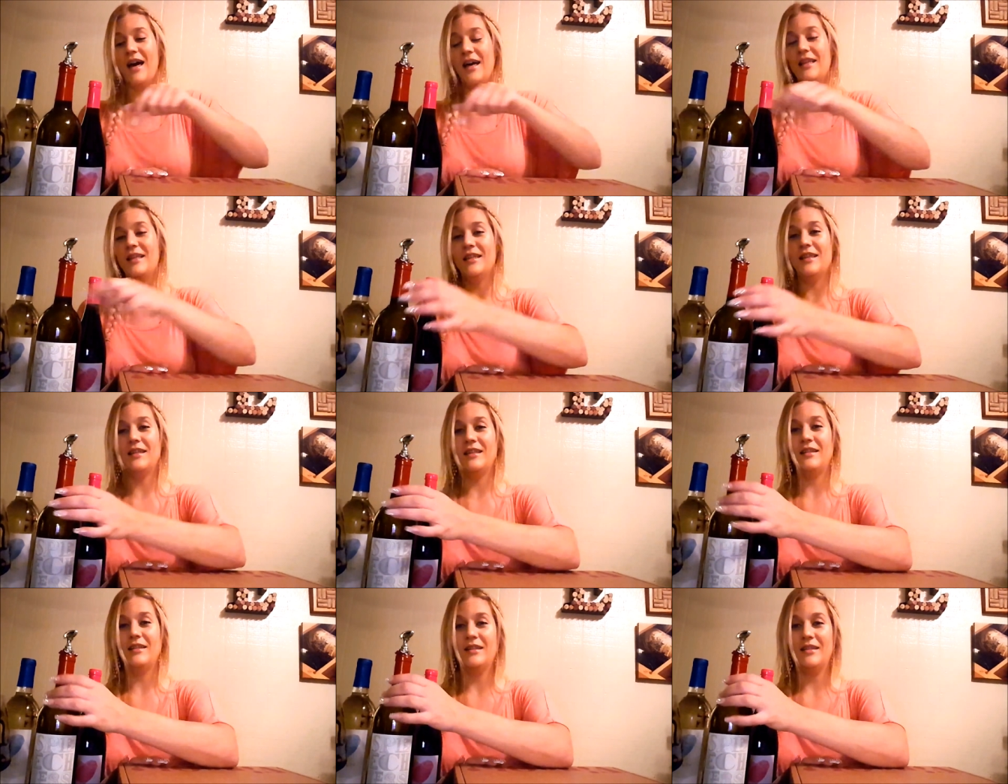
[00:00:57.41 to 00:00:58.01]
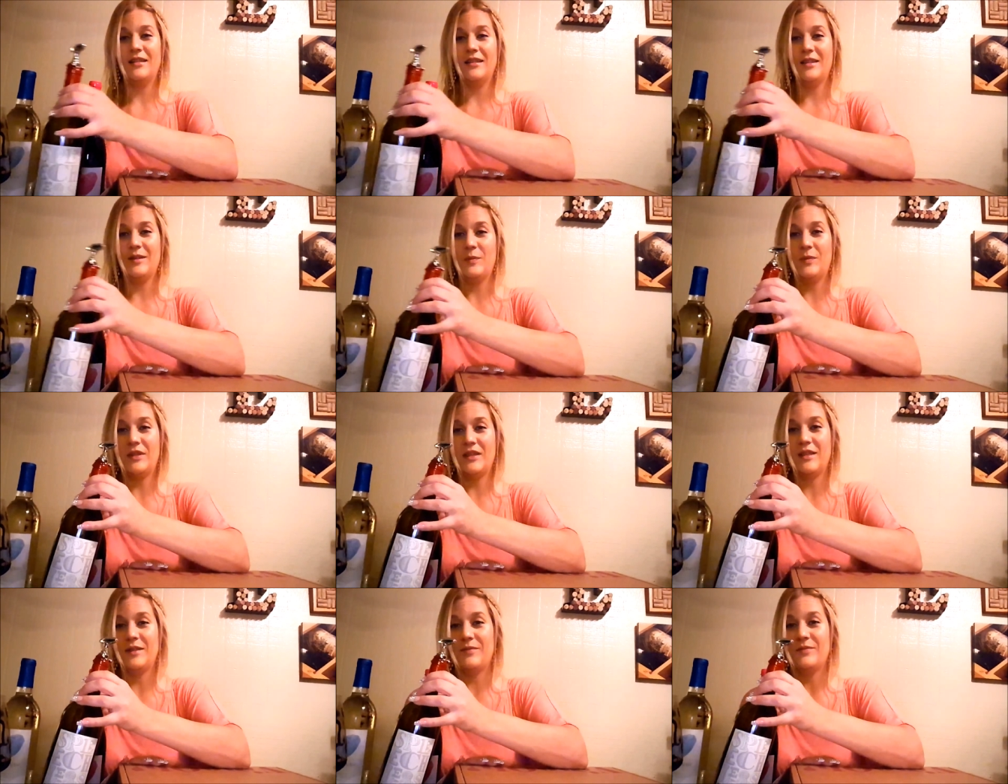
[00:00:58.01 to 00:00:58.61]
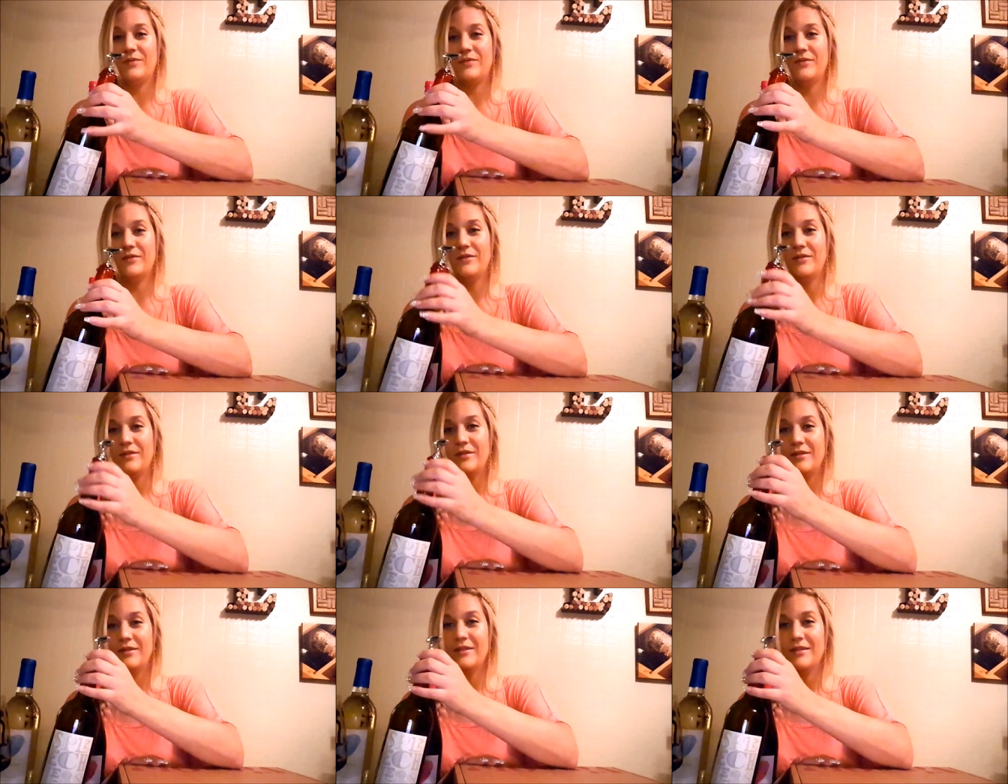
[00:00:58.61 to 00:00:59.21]
I did open up
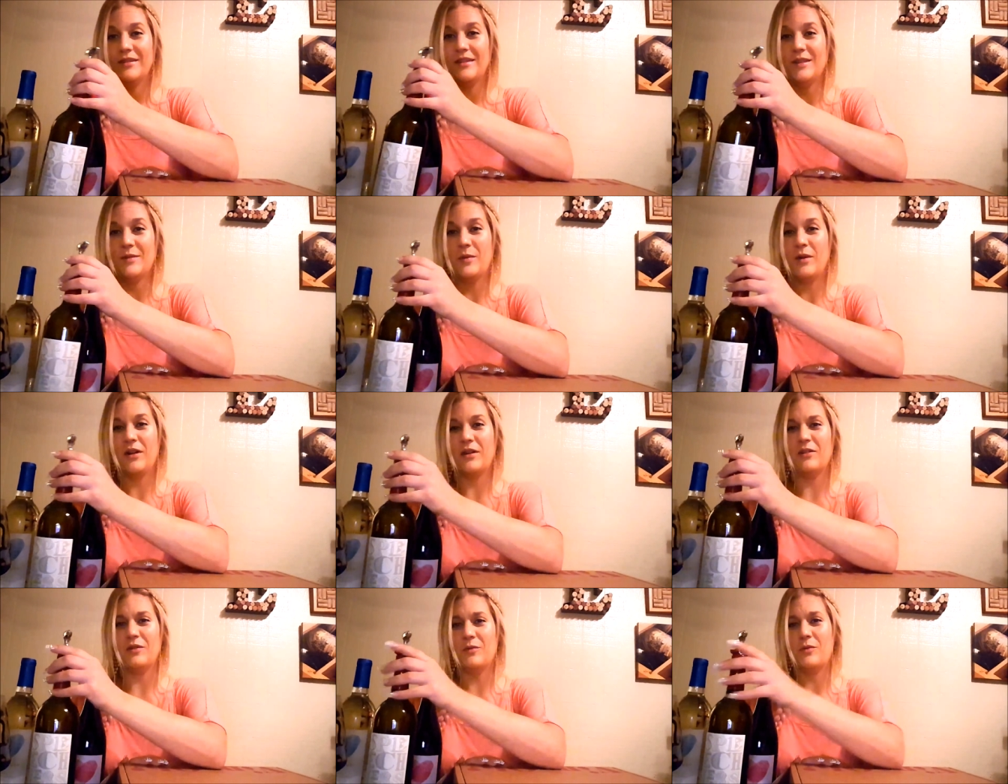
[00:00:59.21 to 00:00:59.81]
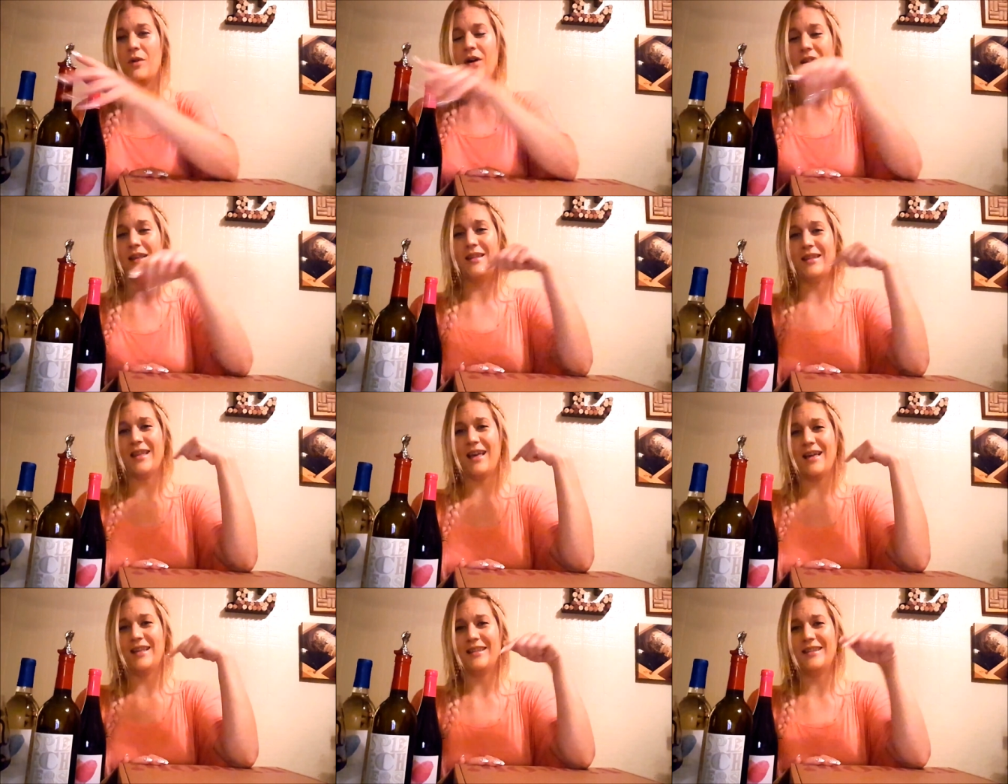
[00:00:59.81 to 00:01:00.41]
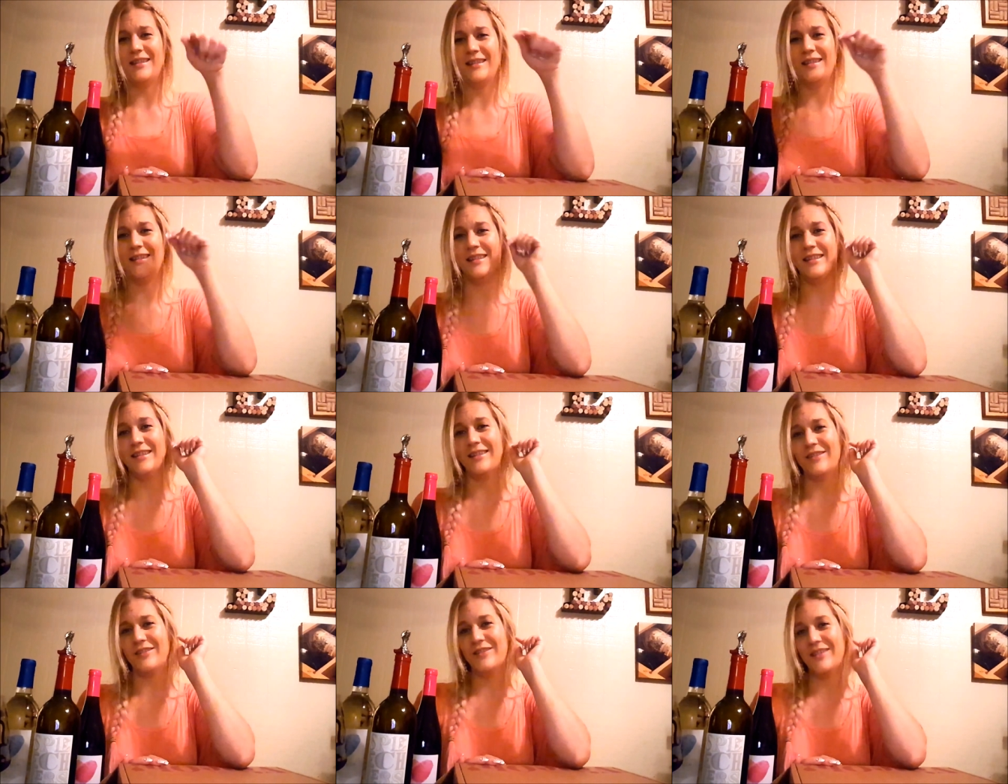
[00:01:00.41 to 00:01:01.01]
the bottle of wine that,
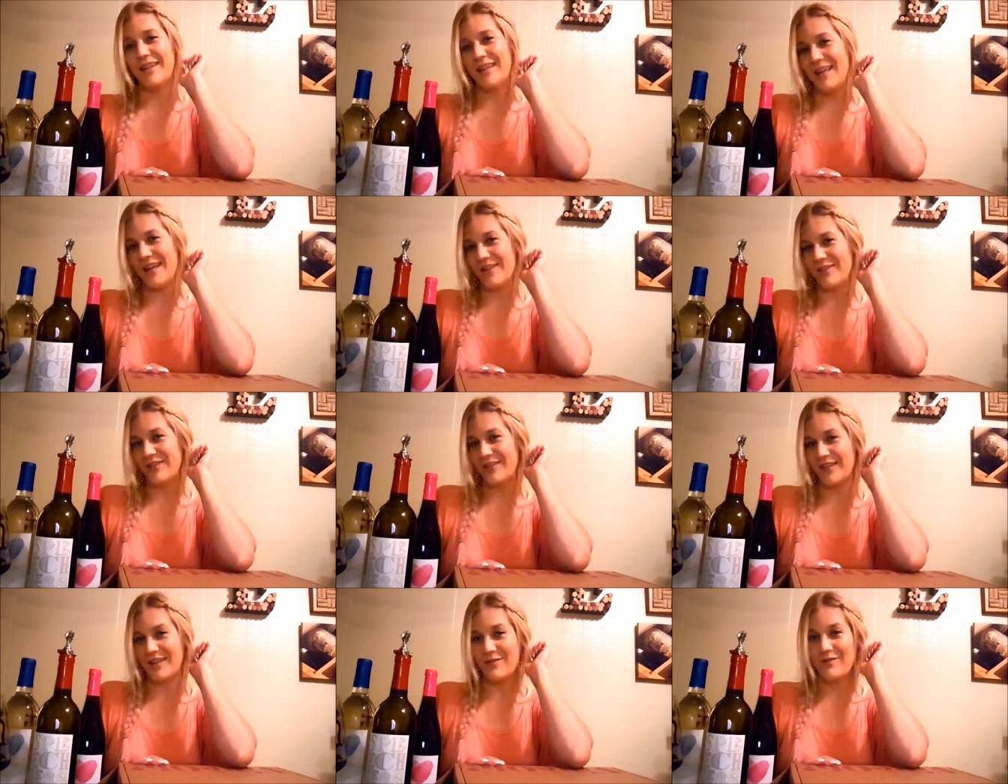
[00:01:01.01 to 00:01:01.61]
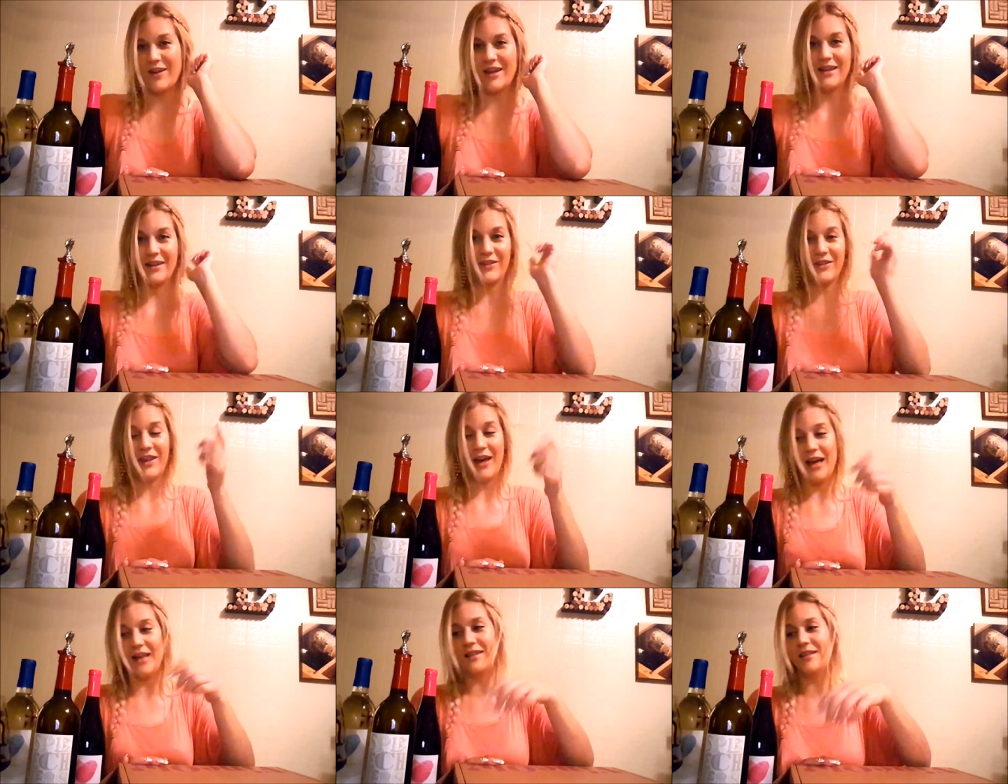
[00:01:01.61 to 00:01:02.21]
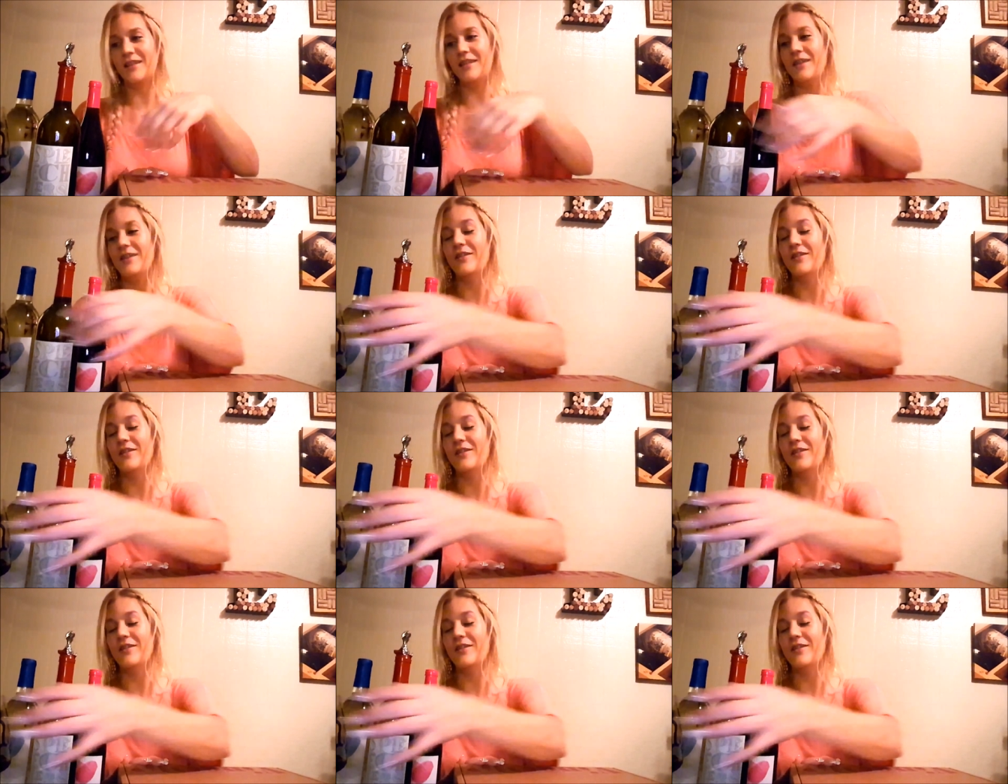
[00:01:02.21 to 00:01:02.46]
you know, I can't really wait on that.